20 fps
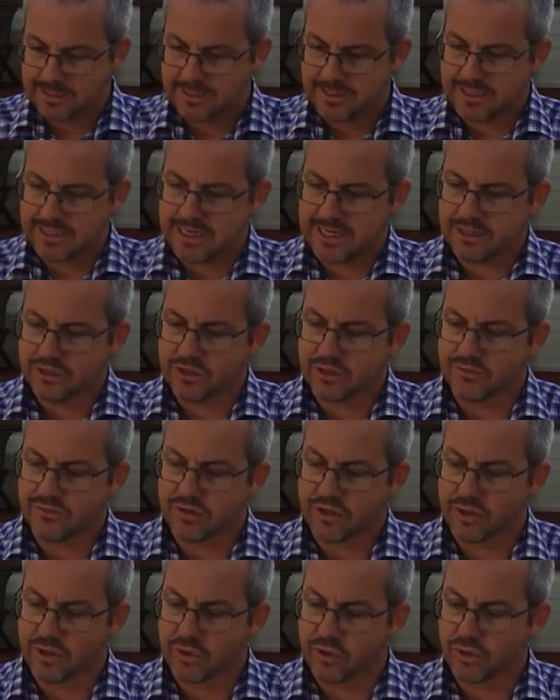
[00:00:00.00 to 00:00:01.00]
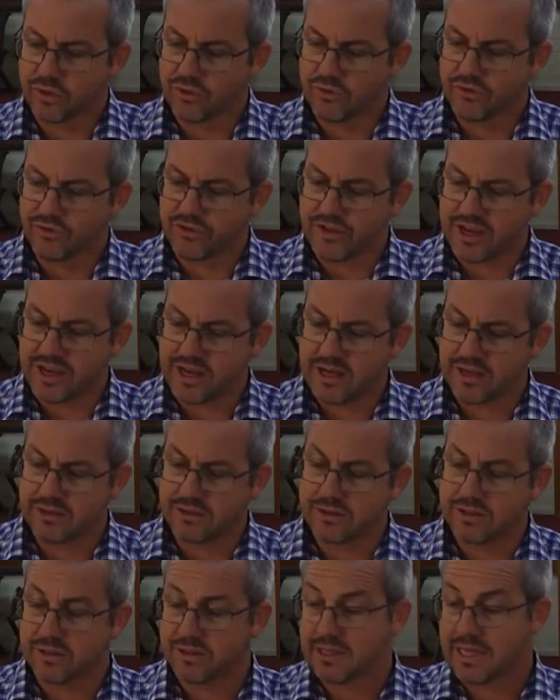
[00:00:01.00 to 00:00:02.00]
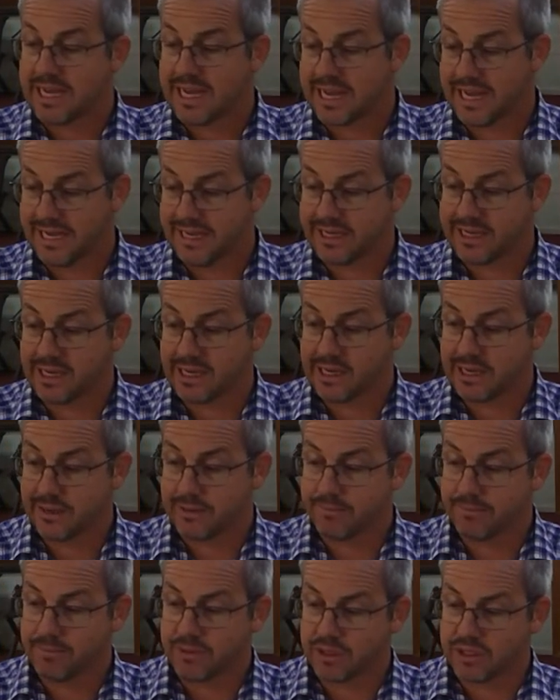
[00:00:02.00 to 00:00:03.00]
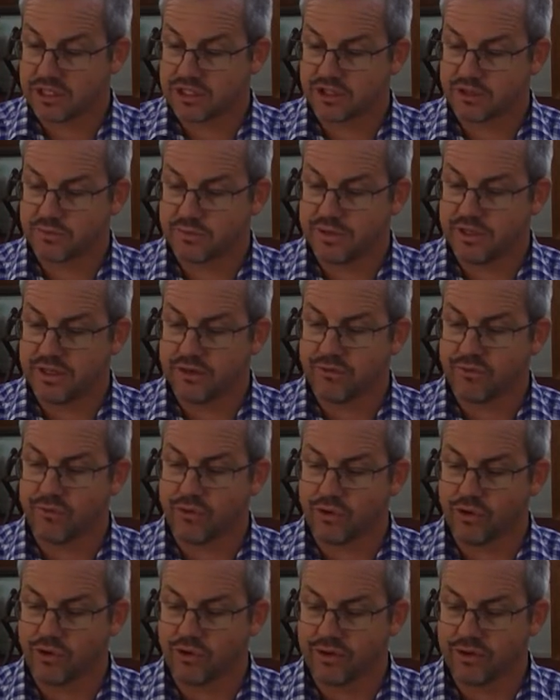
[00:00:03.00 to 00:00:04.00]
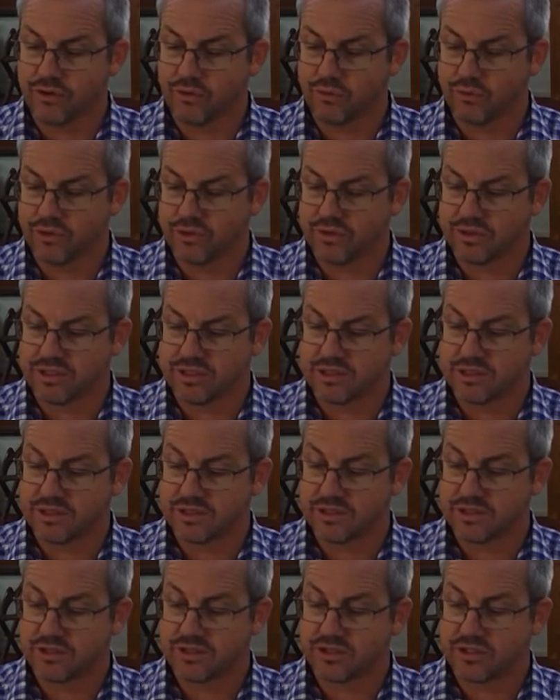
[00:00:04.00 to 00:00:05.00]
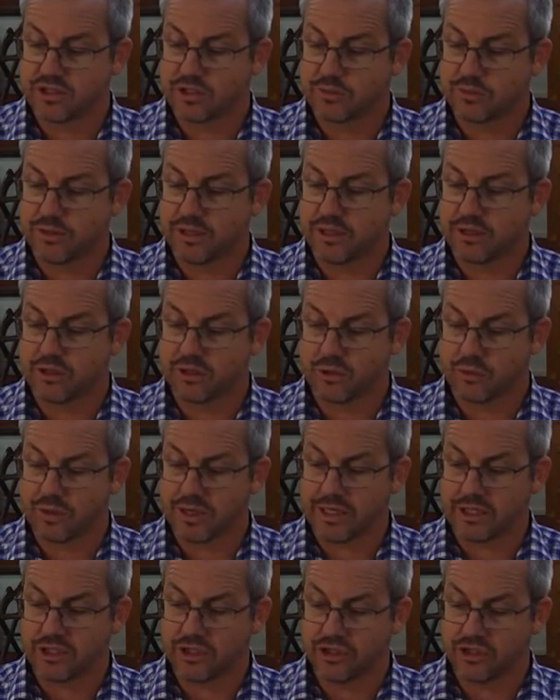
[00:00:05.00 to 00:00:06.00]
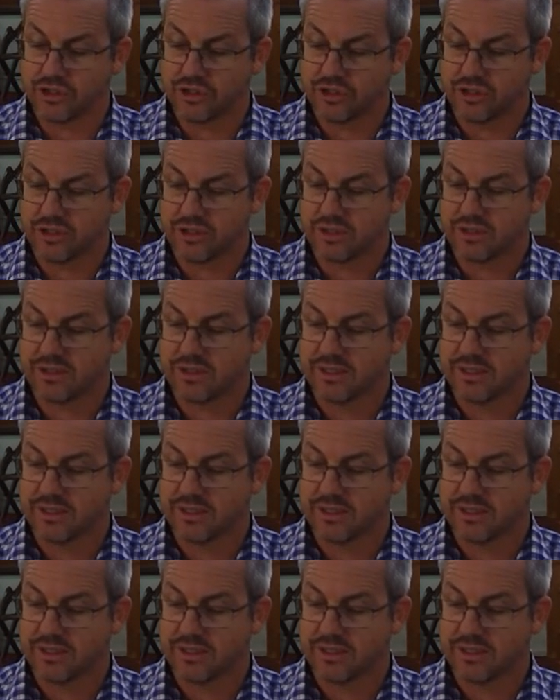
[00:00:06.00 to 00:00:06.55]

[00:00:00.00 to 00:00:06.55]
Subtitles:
The angel of the Lord found Hagar by a spring of water in the wilderness, the spring on the way to Shur.